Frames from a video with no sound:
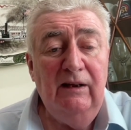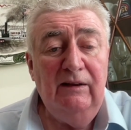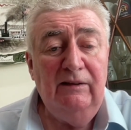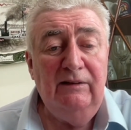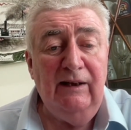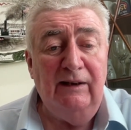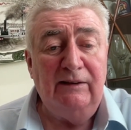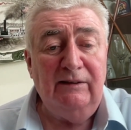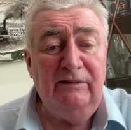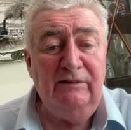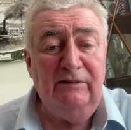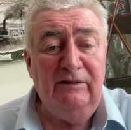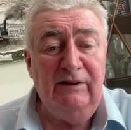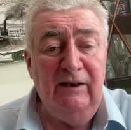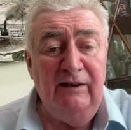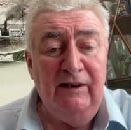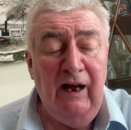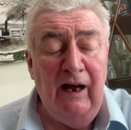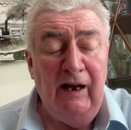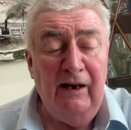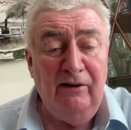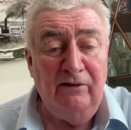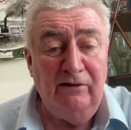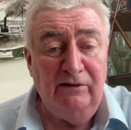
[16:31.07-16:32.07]
that
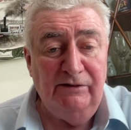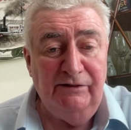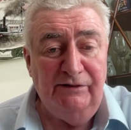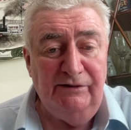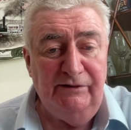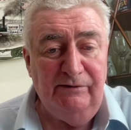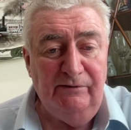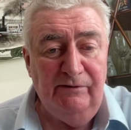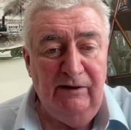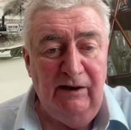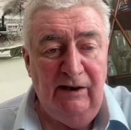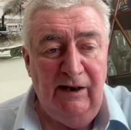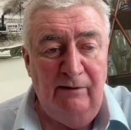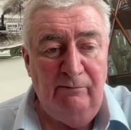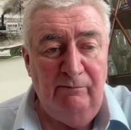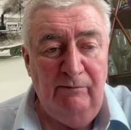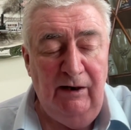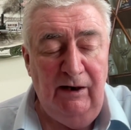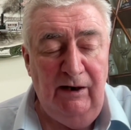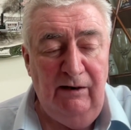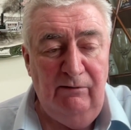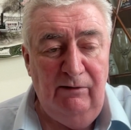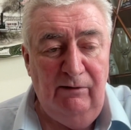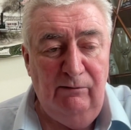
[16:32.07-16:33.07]
deniers, and I
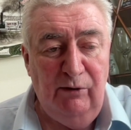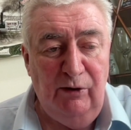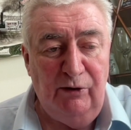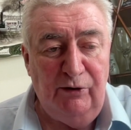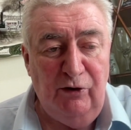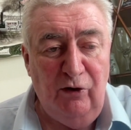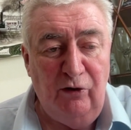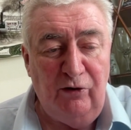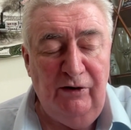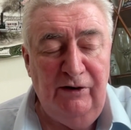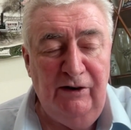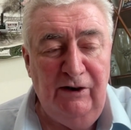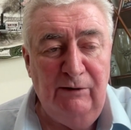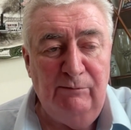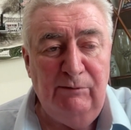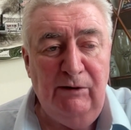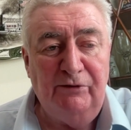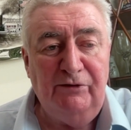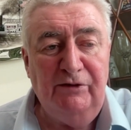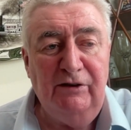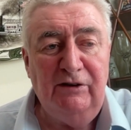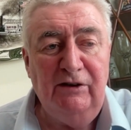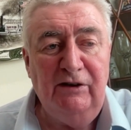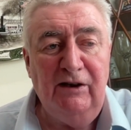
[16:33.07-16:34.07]
mean, we're talking here
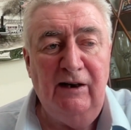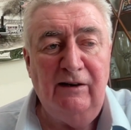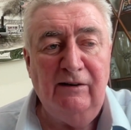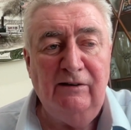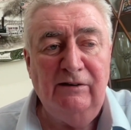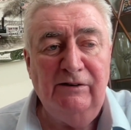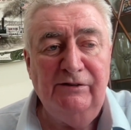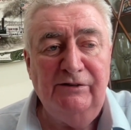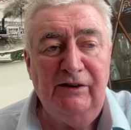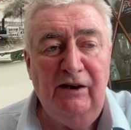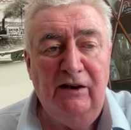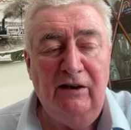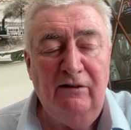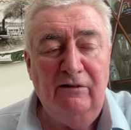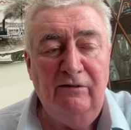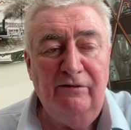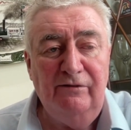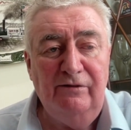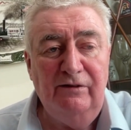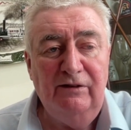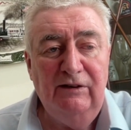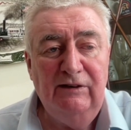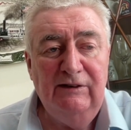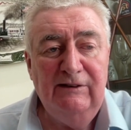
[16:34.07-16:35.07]
about the deniers
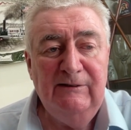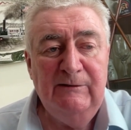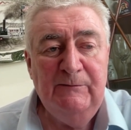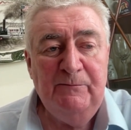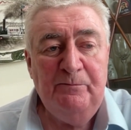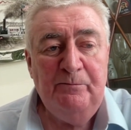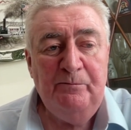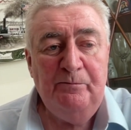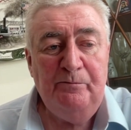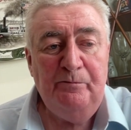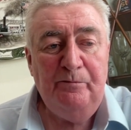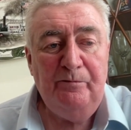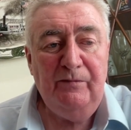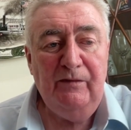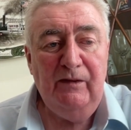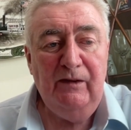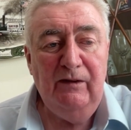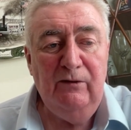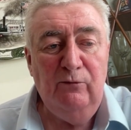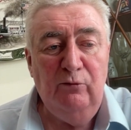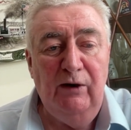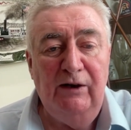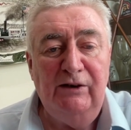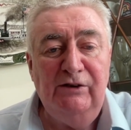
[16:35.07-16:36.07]
of
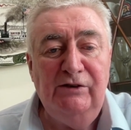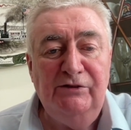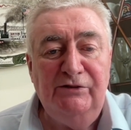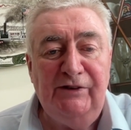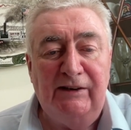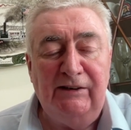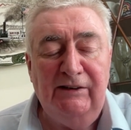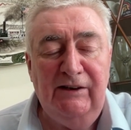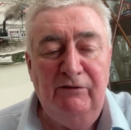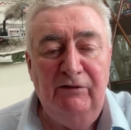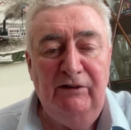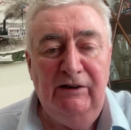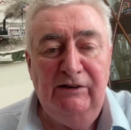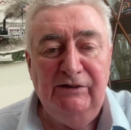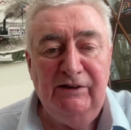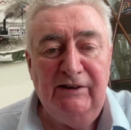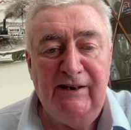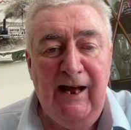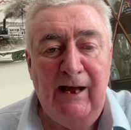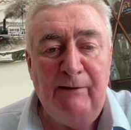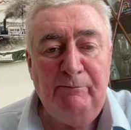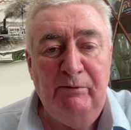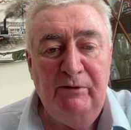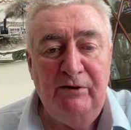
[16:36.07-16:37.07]
religious activities that
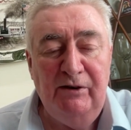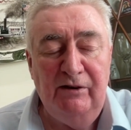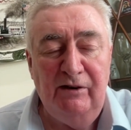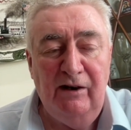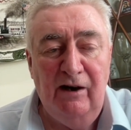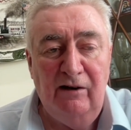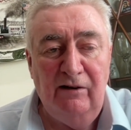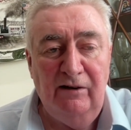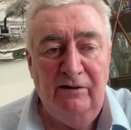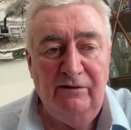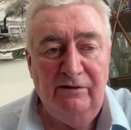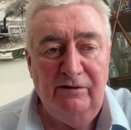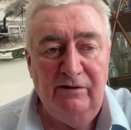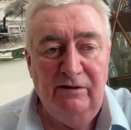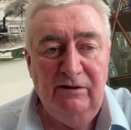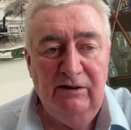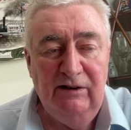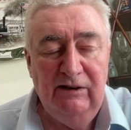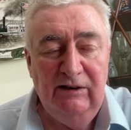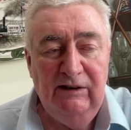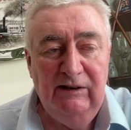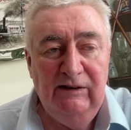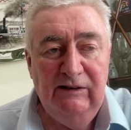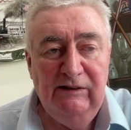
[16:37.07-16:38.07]
happen in Ireland,
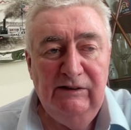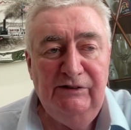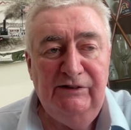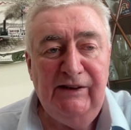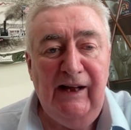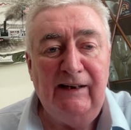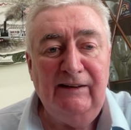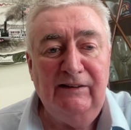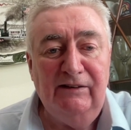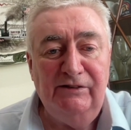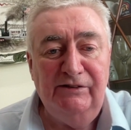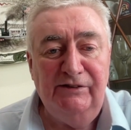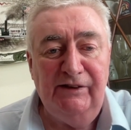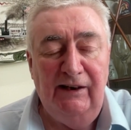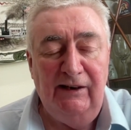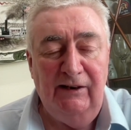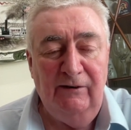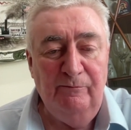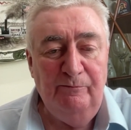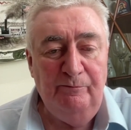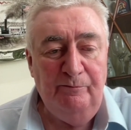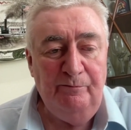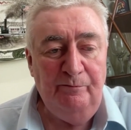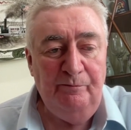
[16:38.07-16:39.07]
sad to say,
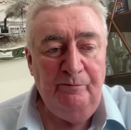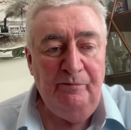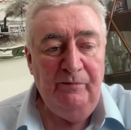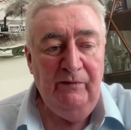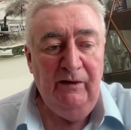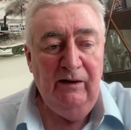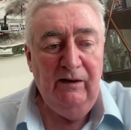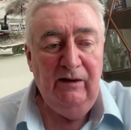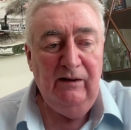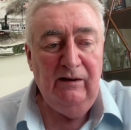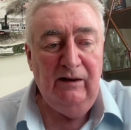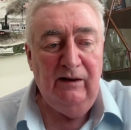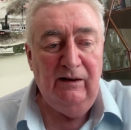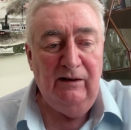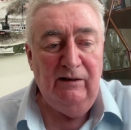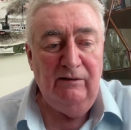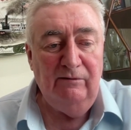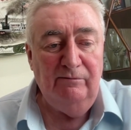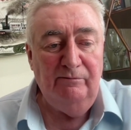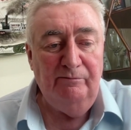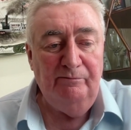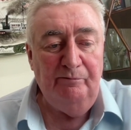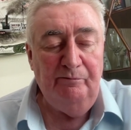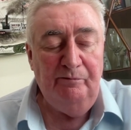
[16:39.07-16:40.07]
uh,
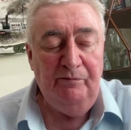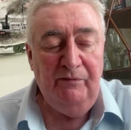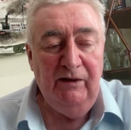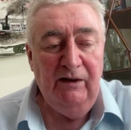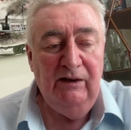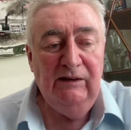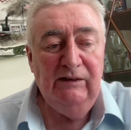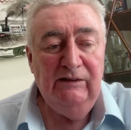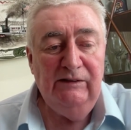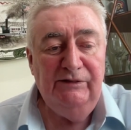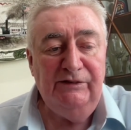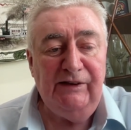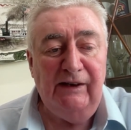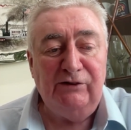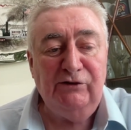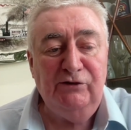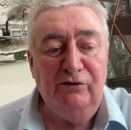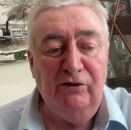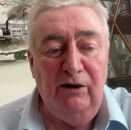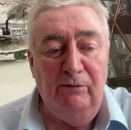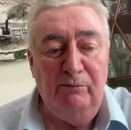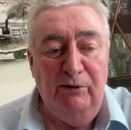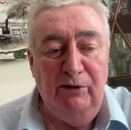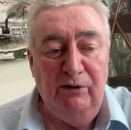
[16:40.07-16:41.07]

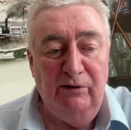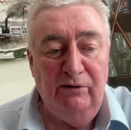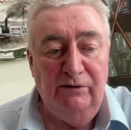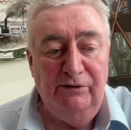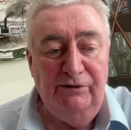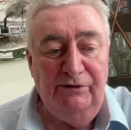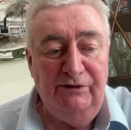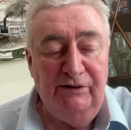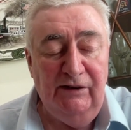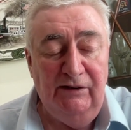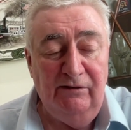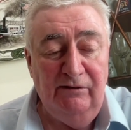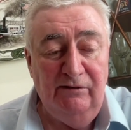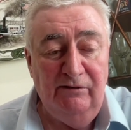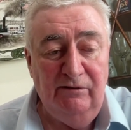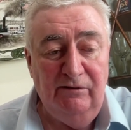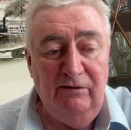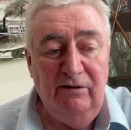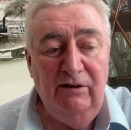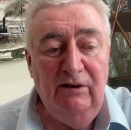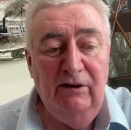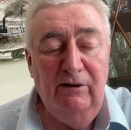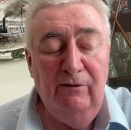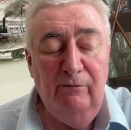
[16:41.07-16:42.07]
sexual abuse and
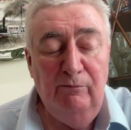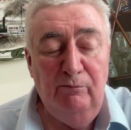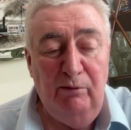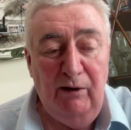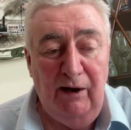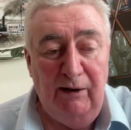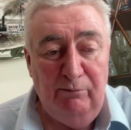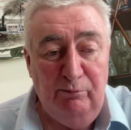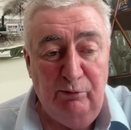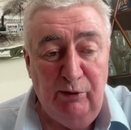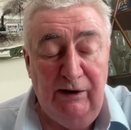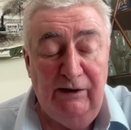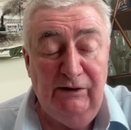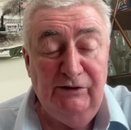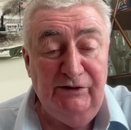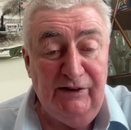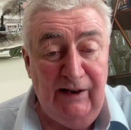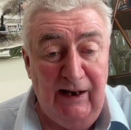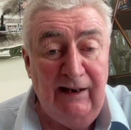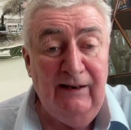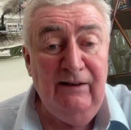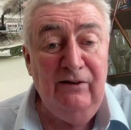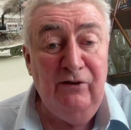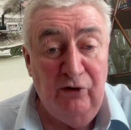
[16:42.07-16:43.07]
by priests
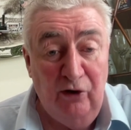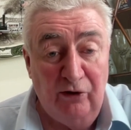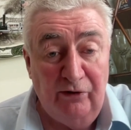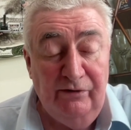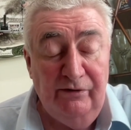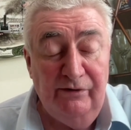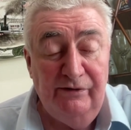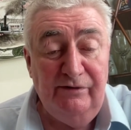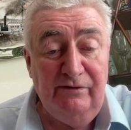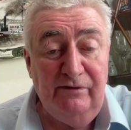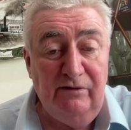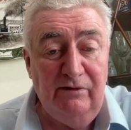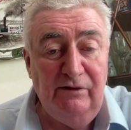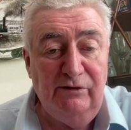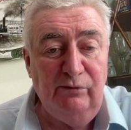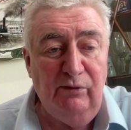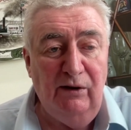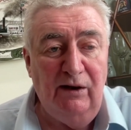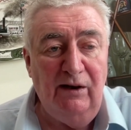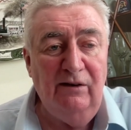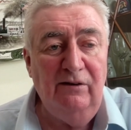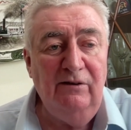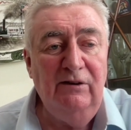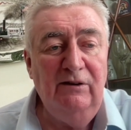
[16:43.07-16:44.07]
and nuns as
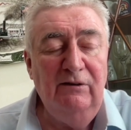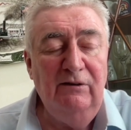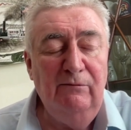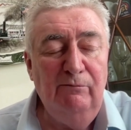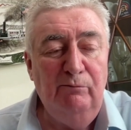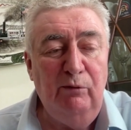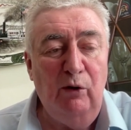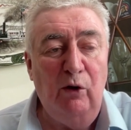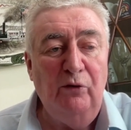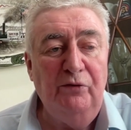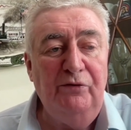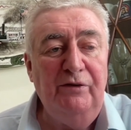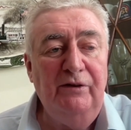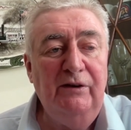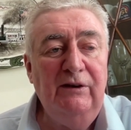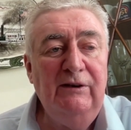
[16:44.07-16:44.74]
well, both,